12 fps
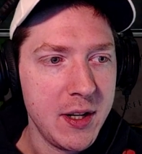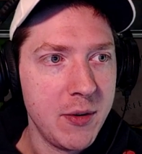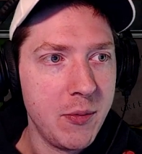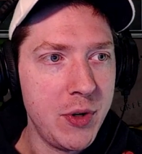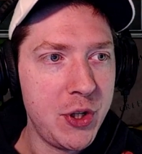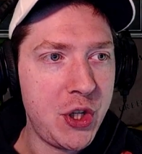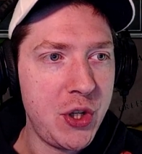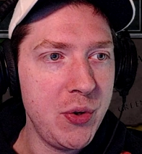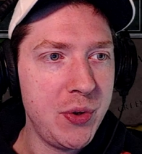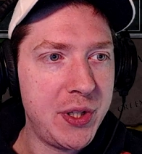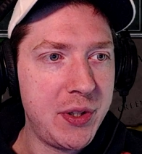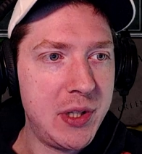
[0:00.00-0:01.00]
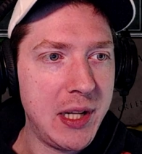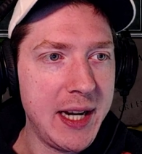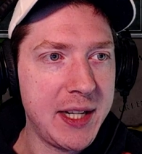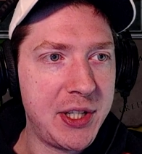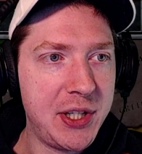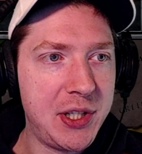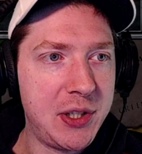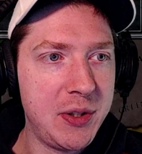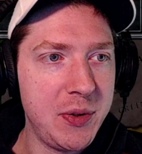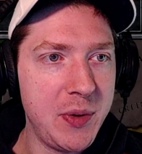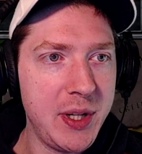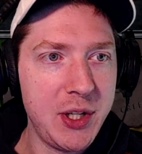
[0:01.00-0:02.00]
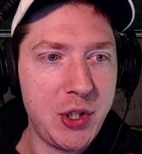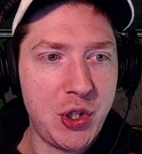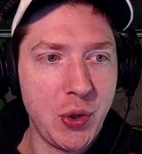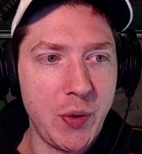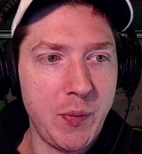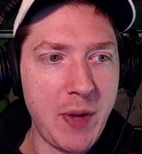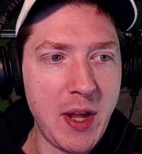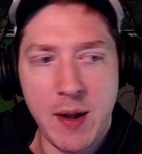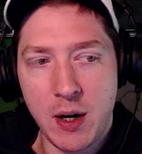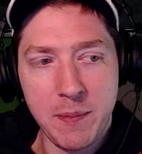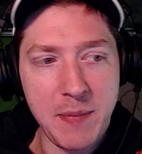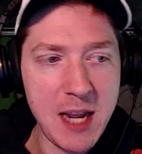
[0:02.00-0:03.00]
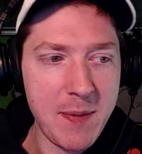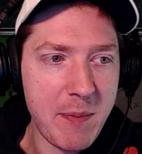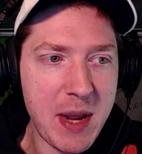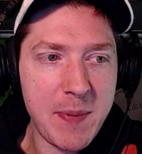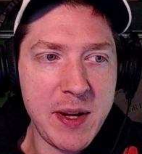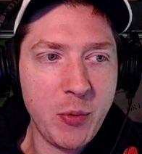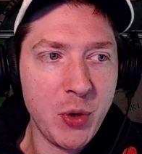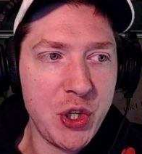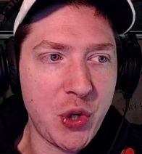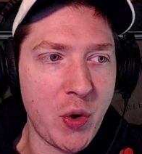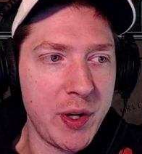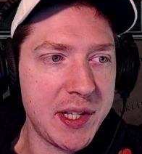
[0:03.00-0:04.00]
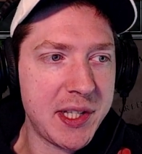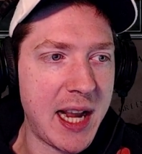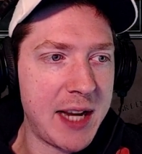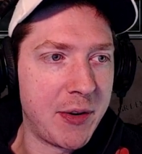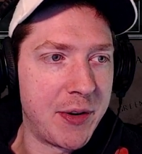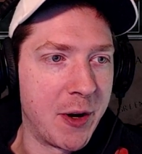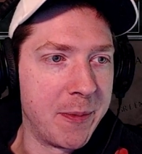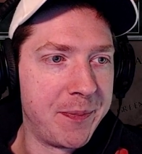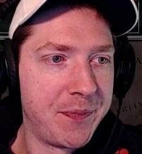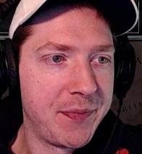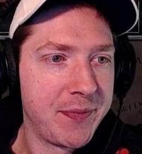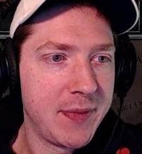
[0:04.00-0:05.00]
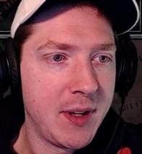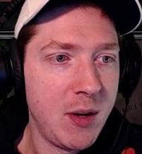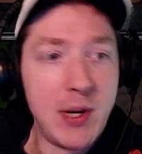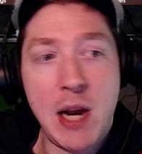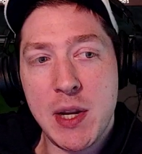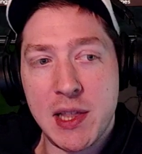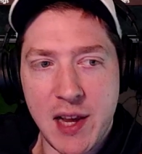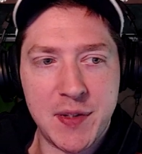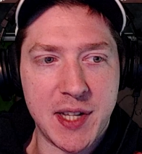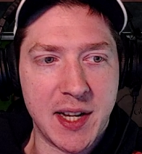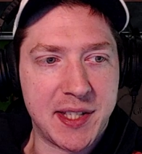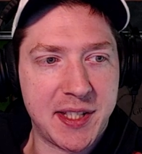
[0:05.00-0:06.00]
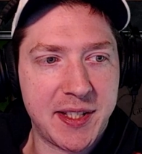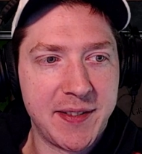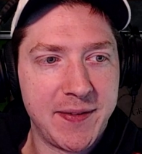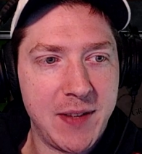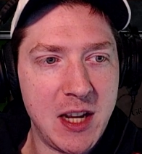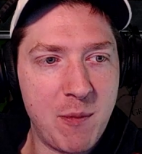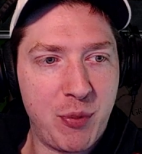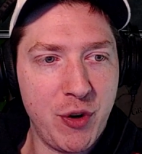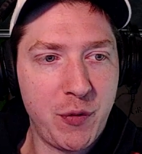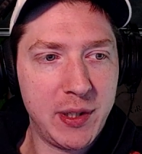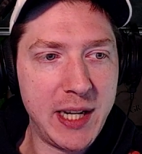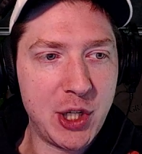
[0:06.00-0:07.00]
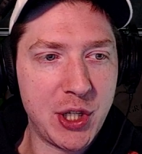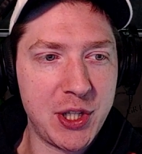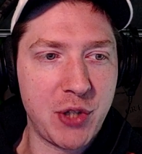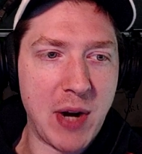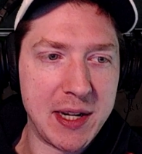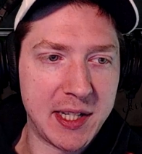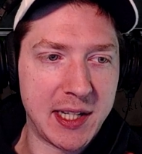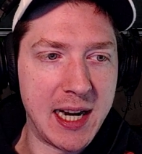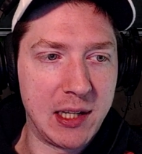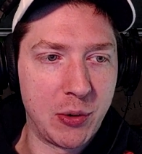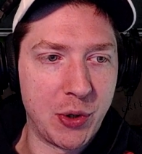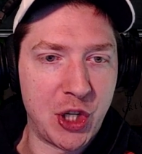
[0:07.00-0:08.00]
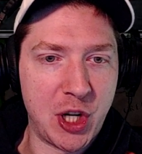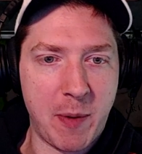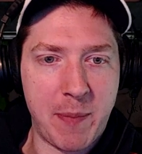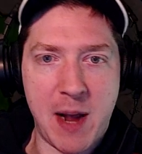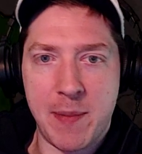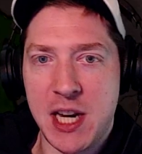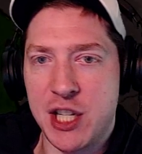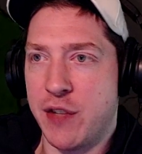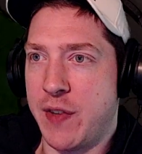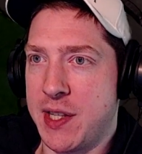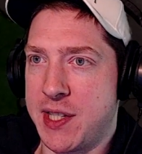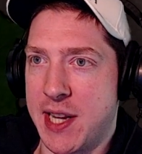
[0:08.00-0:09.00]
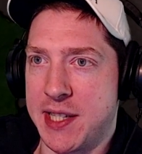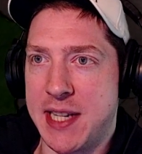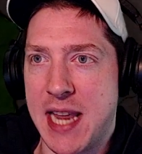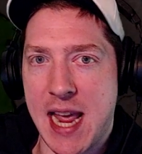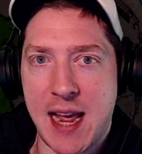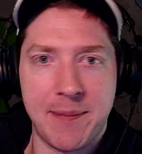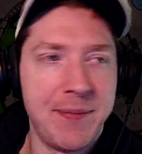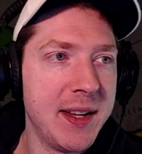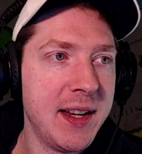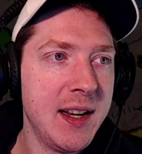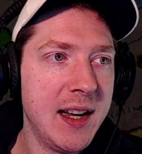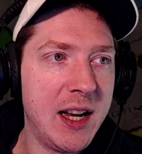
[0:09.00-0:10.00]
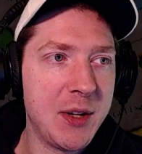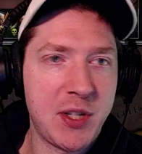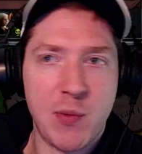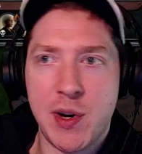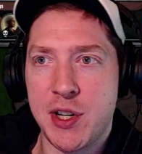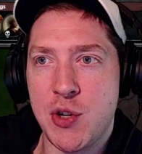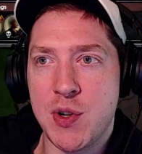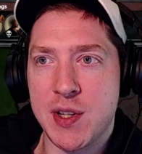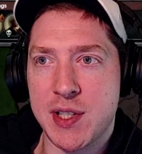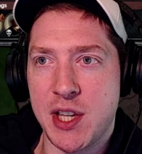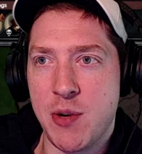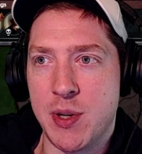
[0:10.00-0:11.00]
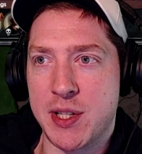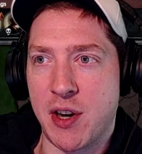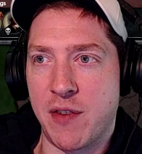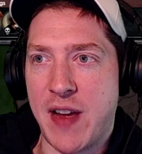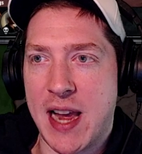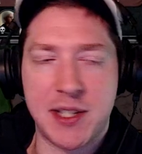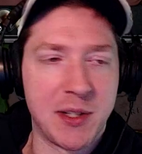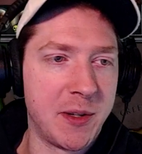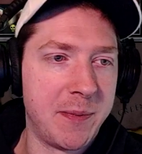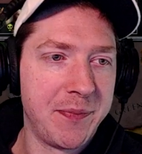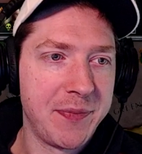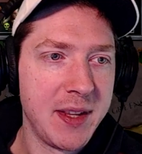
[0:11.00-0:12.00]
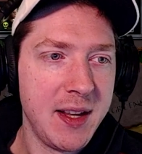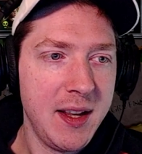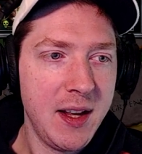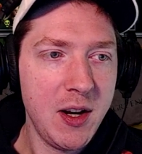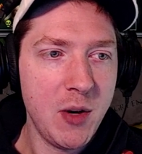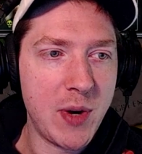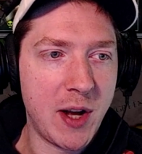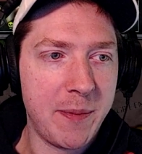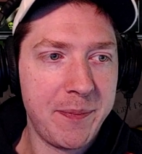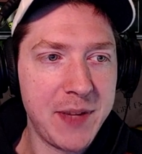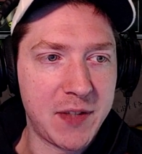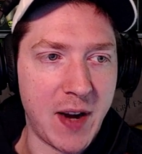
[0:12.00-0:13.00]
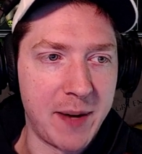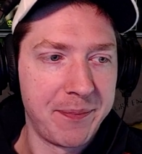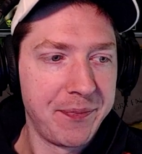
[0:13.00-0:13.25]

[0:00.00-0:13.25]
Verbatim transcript: Would you like to do a... Or maybe he'll rejoin us? I don't know. Well, now he loves us. Improved relations, granted a high lordship, abomination of incest. Yeah. I also wanted you as our vassal. Oh, well. That's fine.